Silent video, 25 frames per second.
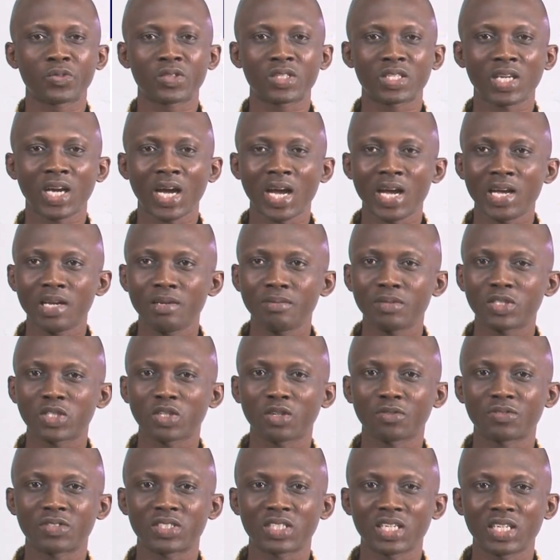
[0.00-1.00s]
Types
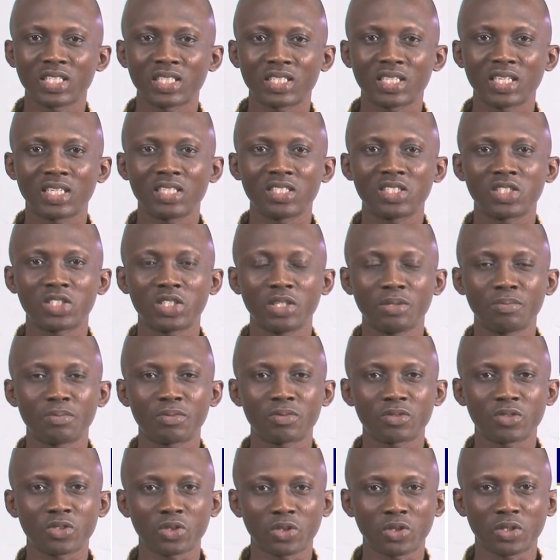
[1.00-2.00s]
of sentence-shaped
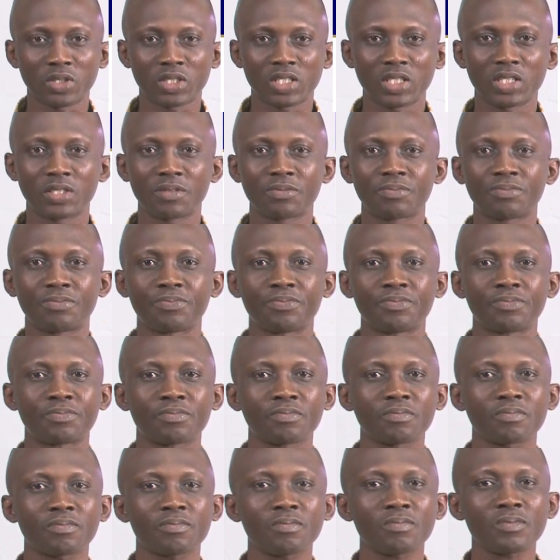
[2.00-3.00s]
thought,
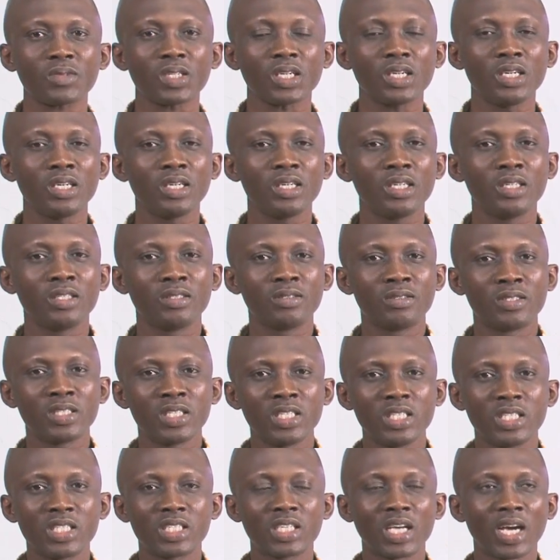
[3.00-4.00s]

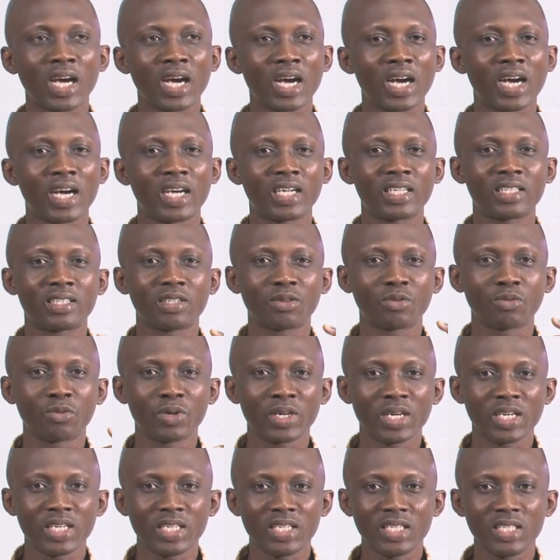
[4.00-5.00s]
these are the
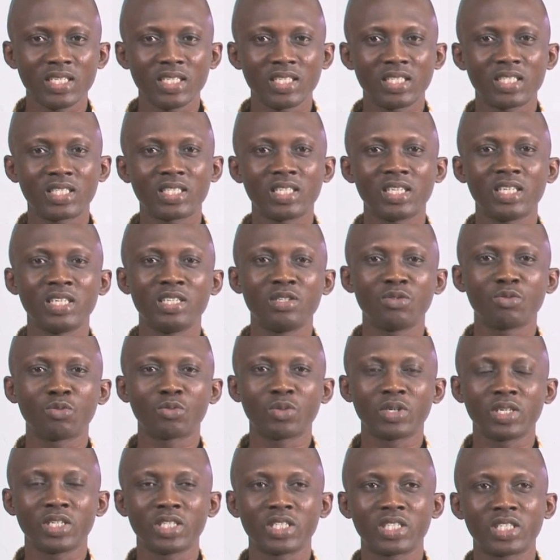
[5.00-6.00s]
ways in
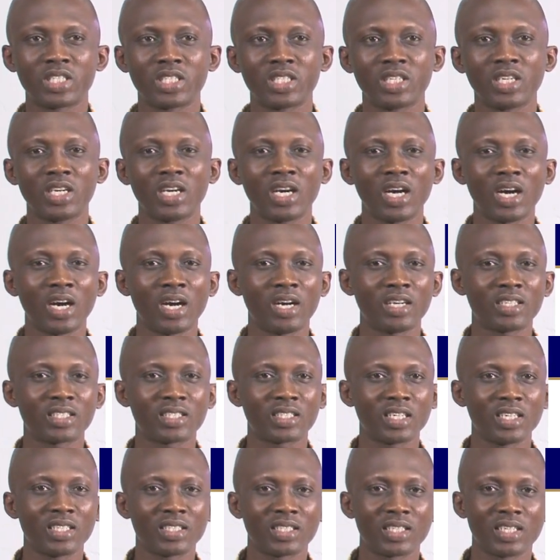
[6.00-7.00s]
which our
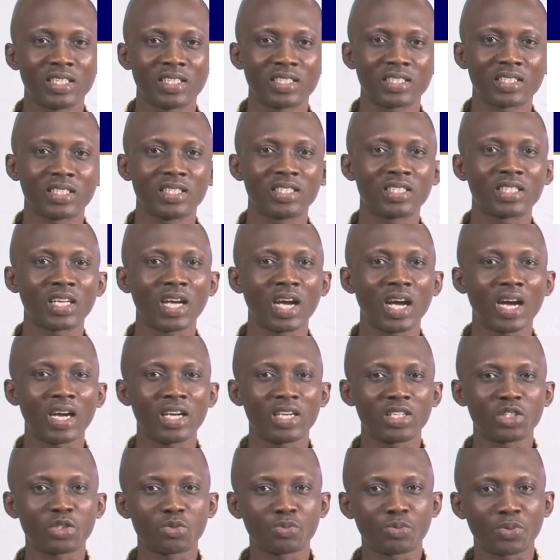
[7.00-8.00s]
sentences are
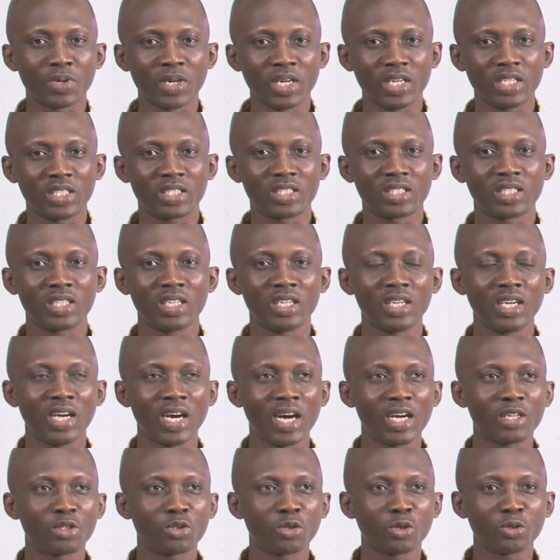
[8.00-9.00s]
expressed.
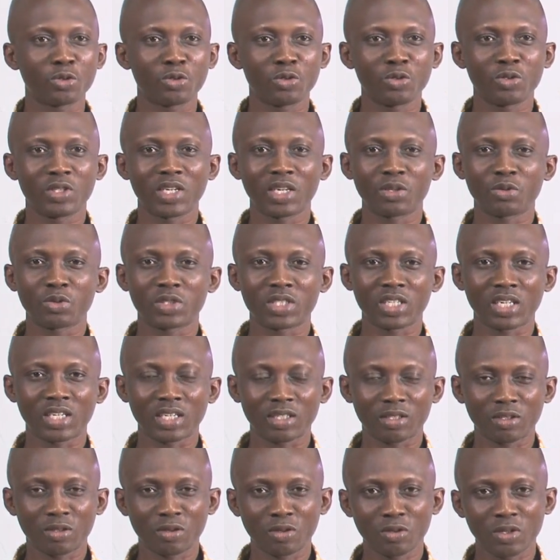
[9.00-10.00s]
I told you that we
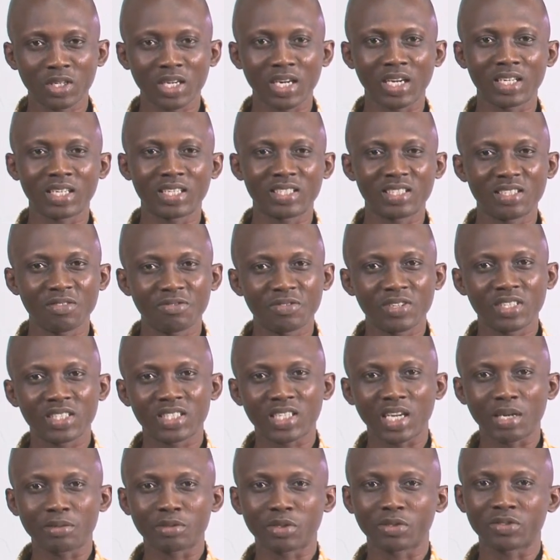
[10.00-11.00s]
shall look at different
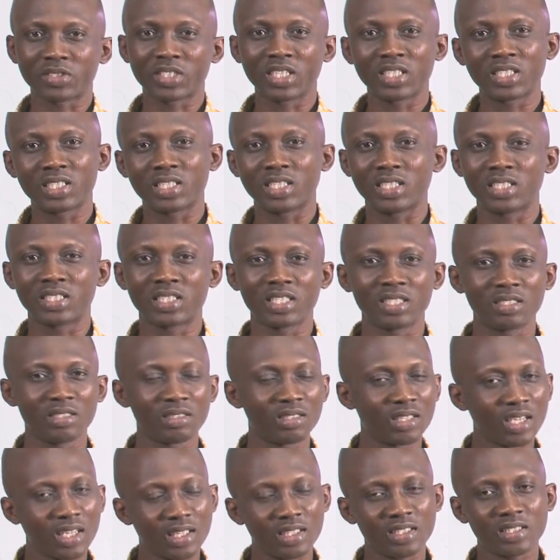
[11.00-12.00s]
types of sentence,
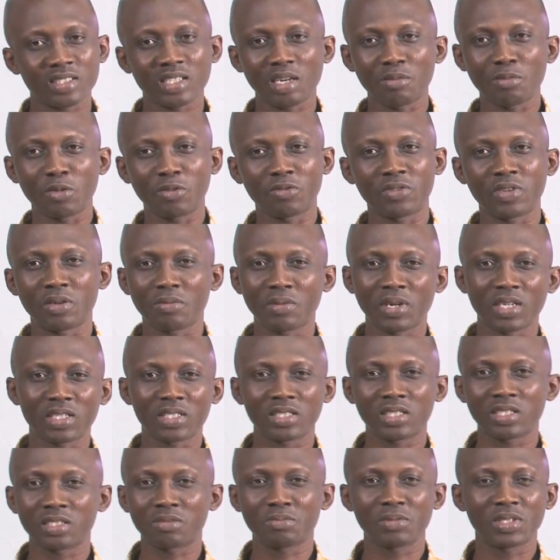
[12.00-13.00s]
and that some of them are
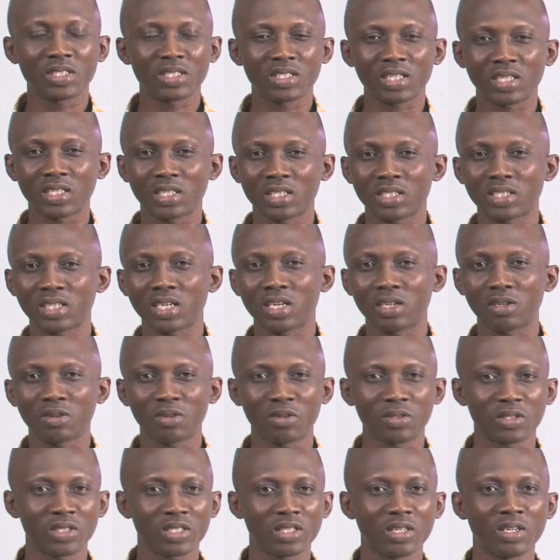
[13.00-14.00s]
statements, others are
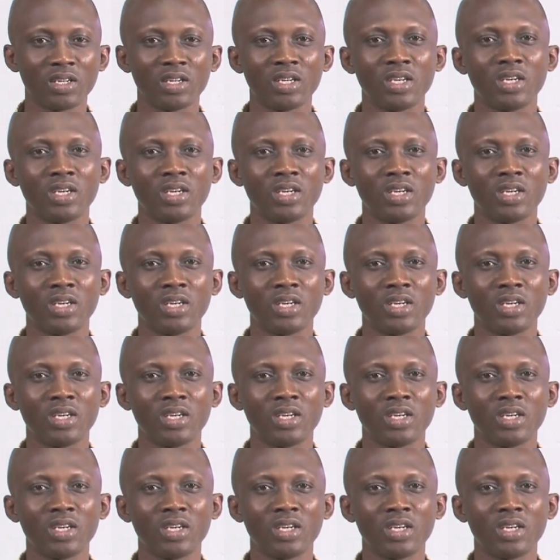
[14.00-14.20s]
not.